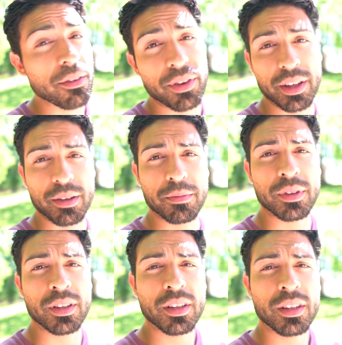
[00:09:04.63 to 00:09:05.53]
of him
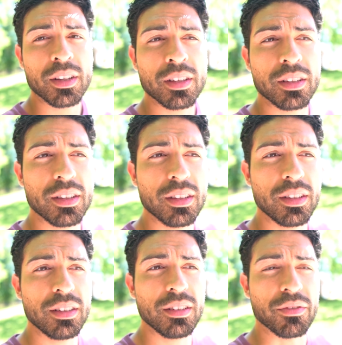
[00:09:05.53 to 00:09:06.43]

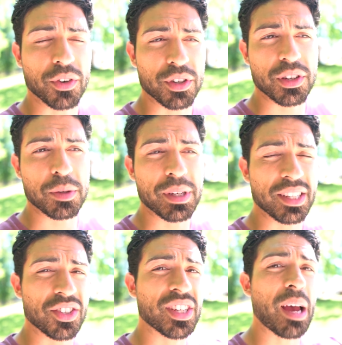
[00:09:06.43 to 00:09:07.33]
versus being
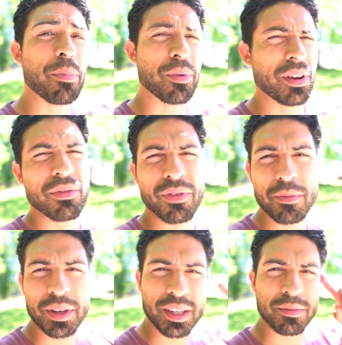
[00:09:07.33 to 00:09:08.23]
separate
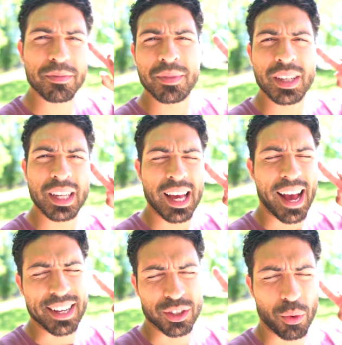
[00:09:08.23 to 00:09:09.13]
from him
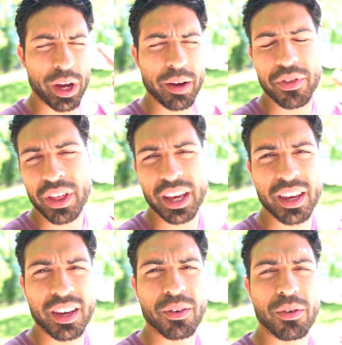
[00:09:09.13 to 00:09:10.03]
as a way of
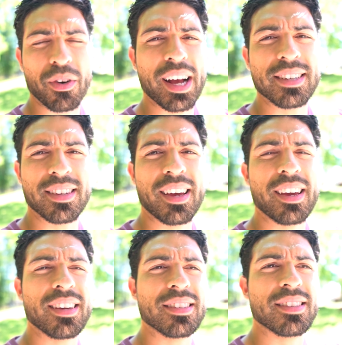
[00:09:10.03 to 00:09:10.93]
thinking or as
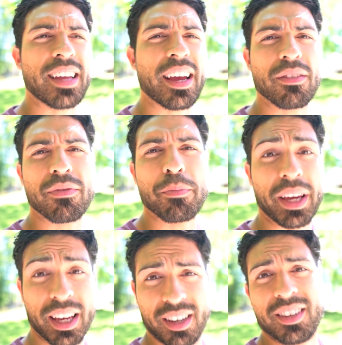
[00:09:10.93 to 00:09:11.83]
a state of
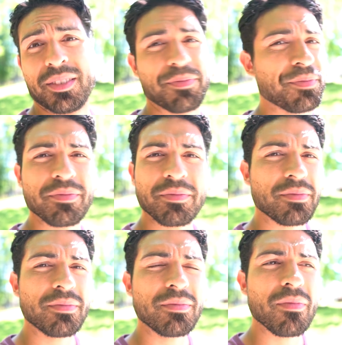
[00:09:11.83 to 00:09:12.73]
being.
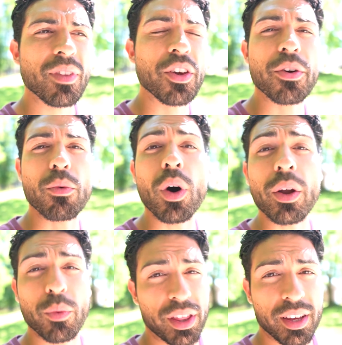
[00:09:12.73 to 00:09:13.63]
You're
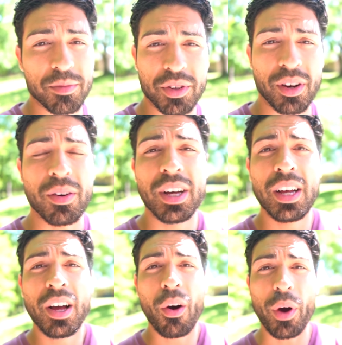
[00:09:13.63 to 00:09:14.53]
one with him. So
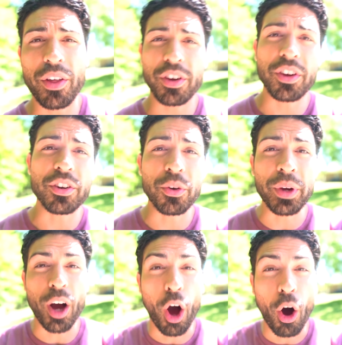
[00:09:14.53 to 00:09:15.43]
whether you're
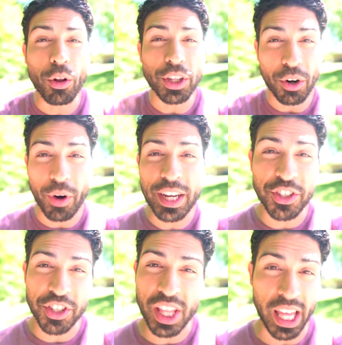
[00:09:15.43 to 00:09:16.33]
doing a holy or
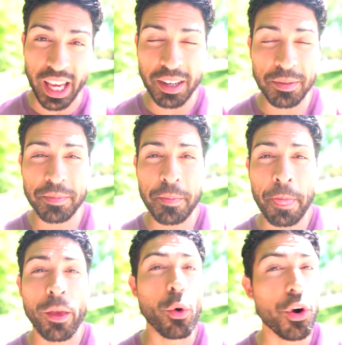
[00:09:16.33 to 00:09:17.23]
righteous thing
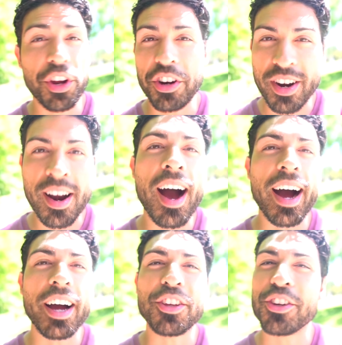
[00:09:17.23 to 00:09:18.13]
or you're
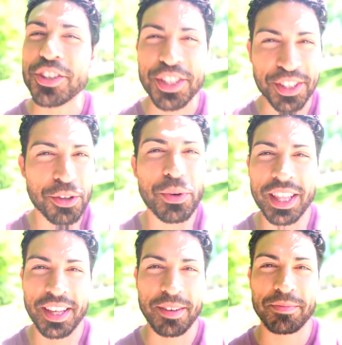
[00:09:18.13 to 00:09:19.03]
not, you're still
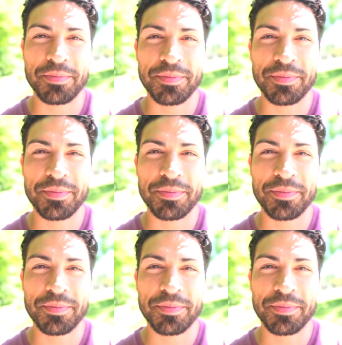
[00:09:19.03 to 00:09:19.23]
with him.